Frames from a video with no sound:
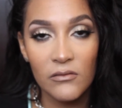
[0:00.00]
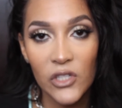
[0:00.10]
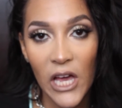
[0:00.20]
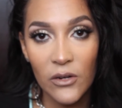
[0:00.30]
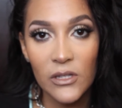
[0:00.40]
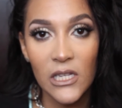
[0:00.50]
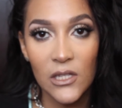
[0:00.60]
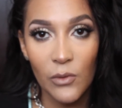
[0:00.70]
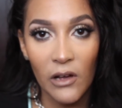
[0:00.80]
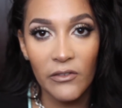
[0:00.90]
shadows
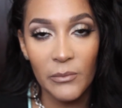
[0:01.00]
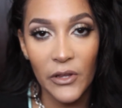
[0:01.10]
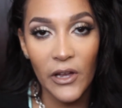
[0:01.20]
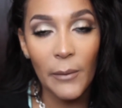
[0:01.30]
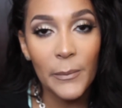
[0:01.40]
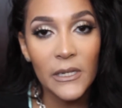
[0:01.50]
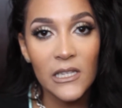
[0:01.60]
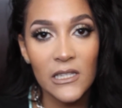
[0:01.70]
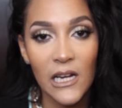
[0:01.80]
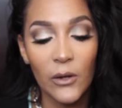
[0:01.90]
as well from other
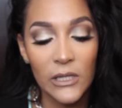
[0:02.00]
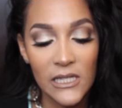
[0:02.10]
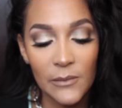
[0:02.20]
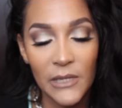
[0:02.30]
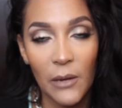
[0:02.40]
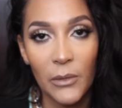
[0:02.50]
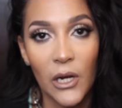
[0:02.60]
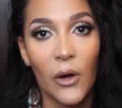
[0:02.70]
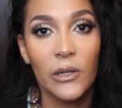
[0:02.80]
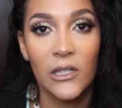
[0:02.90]
companies, and I'll list them down
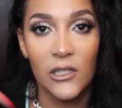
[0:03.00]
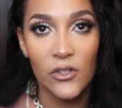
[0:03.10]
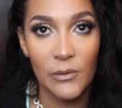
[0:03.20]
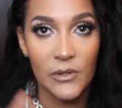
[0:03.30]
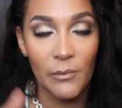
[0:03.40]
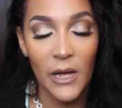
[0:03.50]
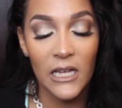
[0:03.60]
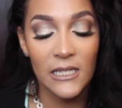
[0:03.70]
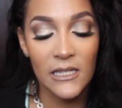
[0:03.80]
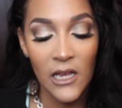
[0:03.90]
below in the description
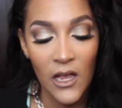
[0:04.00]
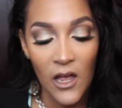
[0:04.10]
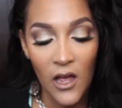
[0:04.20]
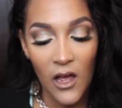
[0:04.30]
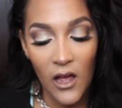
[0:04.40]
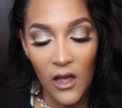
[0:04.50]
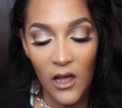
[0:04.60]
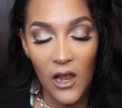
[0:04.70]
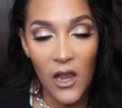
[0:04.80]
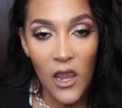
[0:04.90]
box.
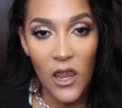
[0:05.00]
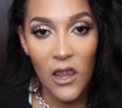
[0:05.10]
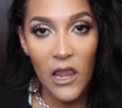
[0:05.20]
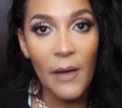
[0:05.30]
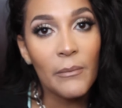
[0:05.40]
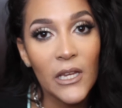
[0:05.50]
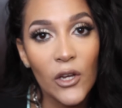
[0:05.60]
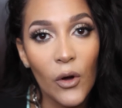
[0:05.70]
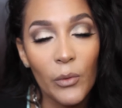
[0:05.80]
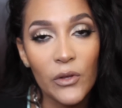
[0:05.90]
Let me
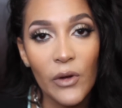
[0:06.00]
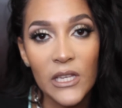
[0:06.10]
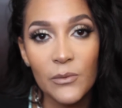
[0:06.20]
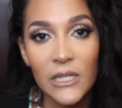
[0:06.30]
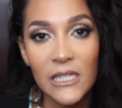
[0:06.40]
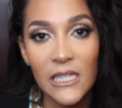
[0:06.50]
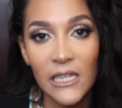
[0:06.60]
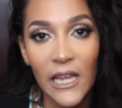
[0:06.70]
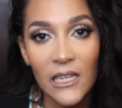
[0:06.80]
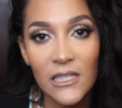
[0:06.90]
know what you guys want to see
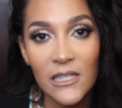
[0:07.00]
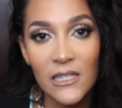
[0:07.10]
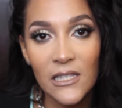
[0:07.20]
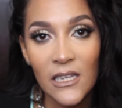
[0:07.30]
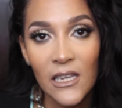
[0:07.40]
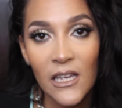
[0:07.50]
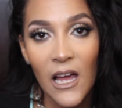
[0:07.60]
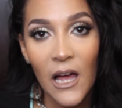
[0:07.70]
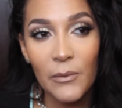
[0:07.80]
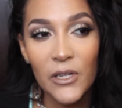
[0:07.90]
next.
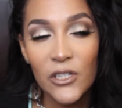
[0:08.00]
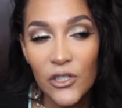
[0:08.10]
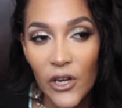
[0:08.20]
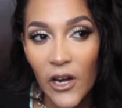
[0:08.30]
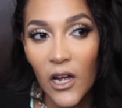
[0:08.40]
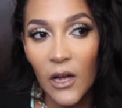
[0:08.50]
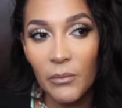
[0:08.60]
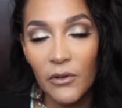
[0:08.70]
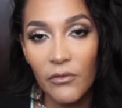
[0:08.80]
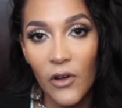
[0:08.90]
I'm gonna start a
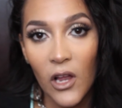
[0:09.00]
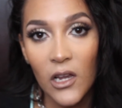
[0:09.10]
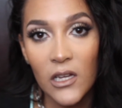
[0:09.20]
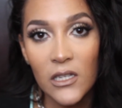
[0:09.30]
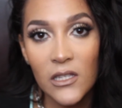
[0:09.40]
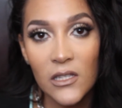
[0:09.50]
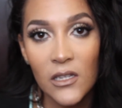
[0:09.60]
couple of fall looks.